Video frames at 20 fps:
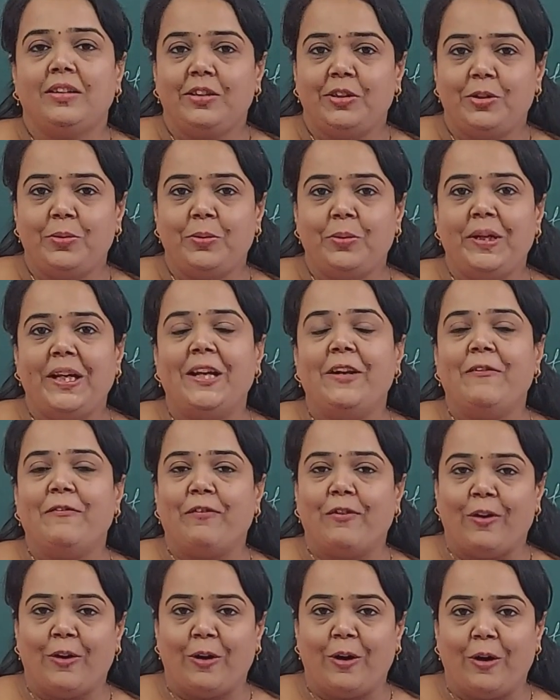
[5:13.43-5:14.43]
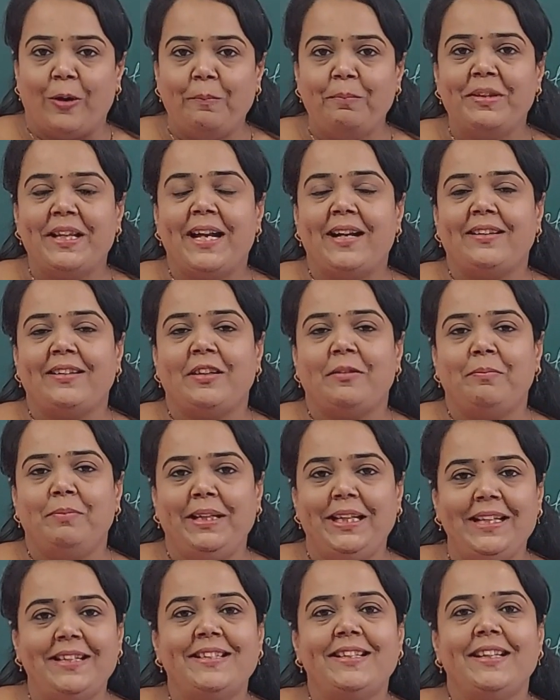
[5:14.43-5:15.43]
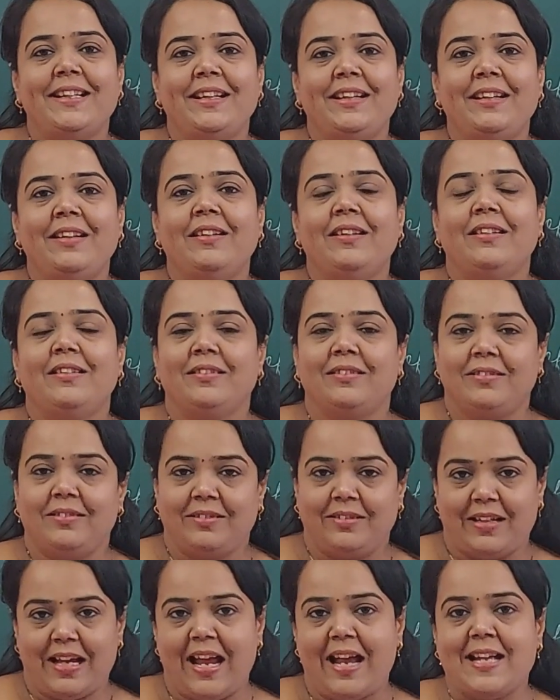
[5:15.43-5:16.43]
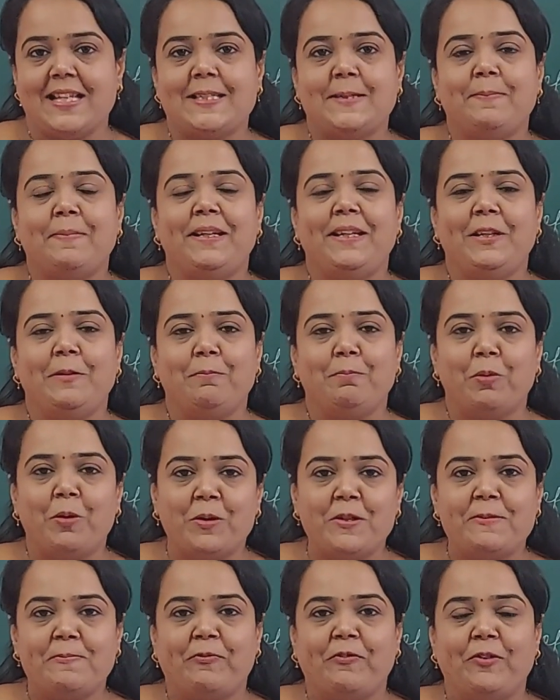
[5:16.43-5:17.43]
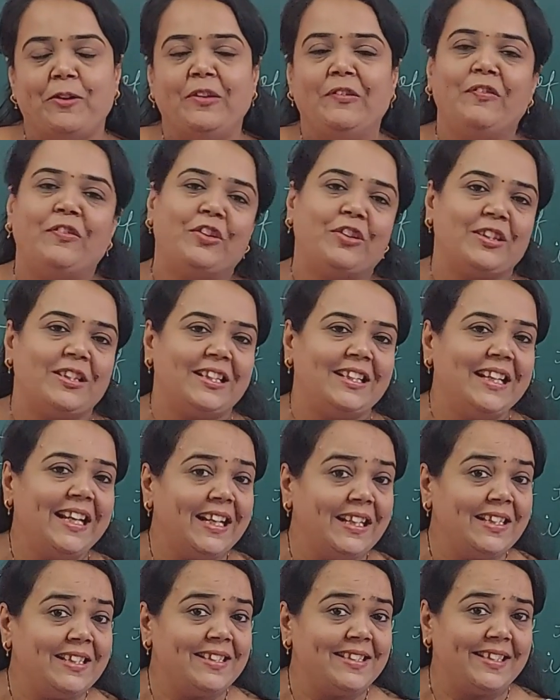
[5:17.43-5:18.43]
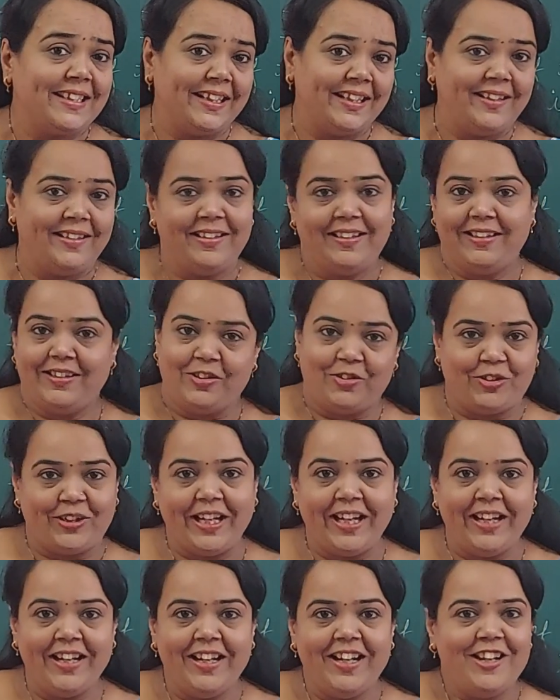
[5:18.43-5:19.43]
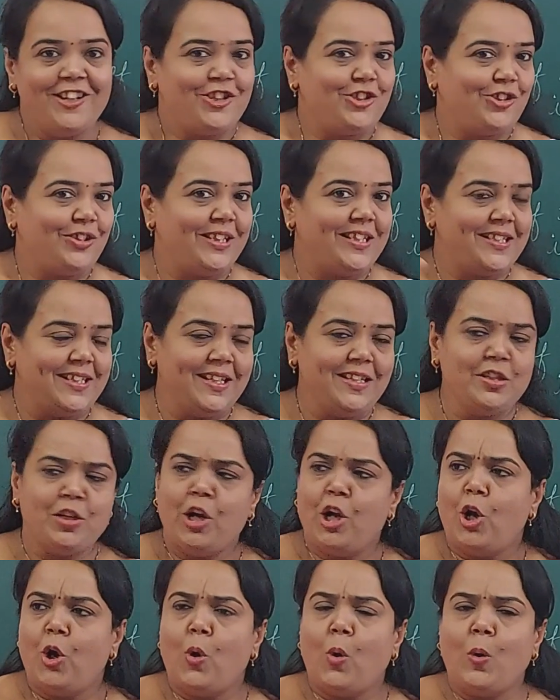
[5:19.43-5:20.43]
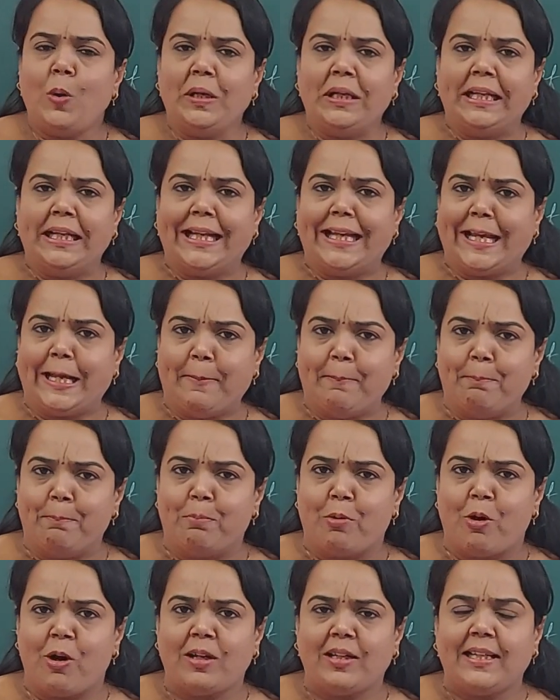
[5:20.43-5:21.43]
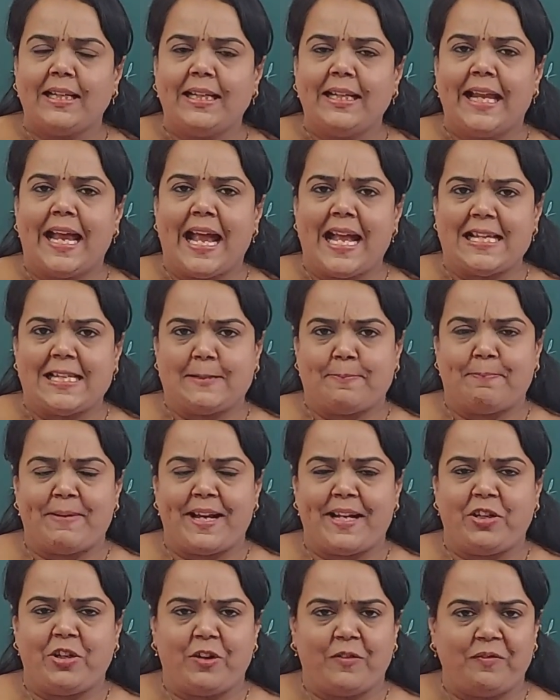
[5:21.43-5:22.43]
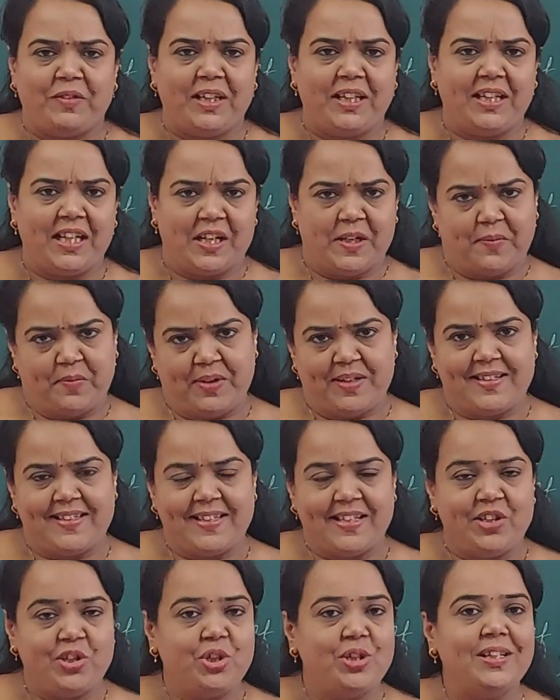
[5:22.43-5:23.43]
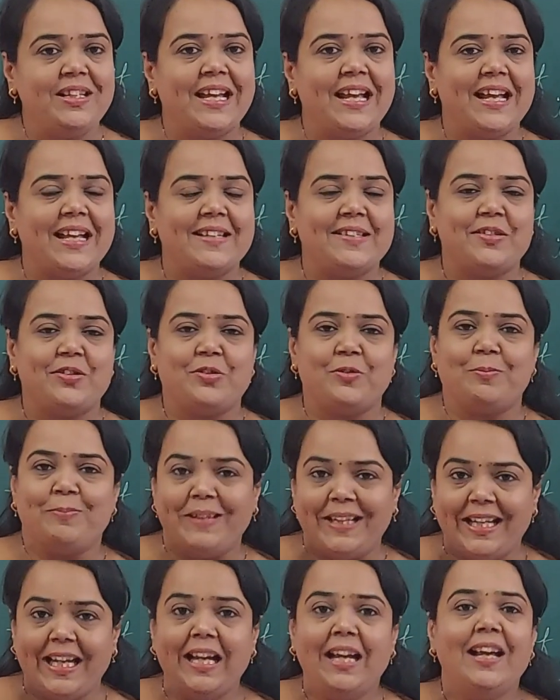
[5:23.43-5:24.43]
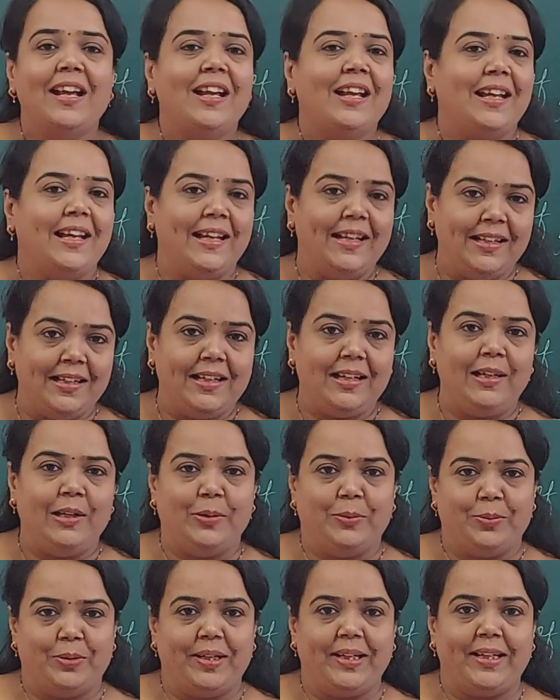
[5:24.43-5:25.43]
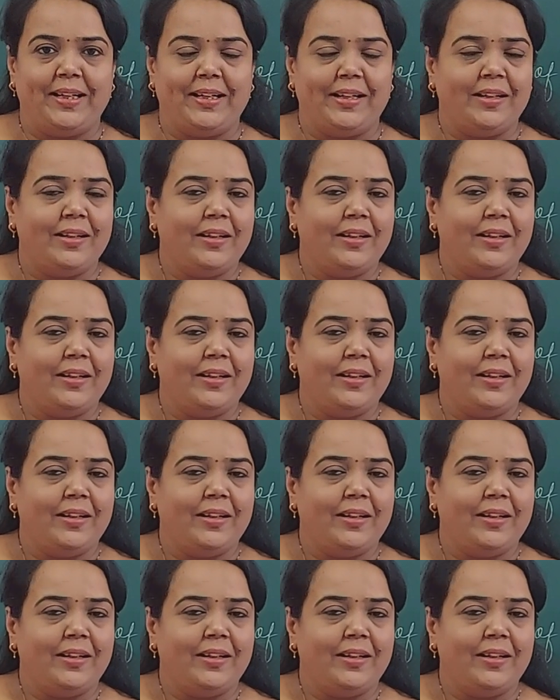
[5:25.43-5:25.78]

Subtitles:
to inform that the meeting has been postponed for the next day. Okay, so this is only important aspect of the conversation has to be included.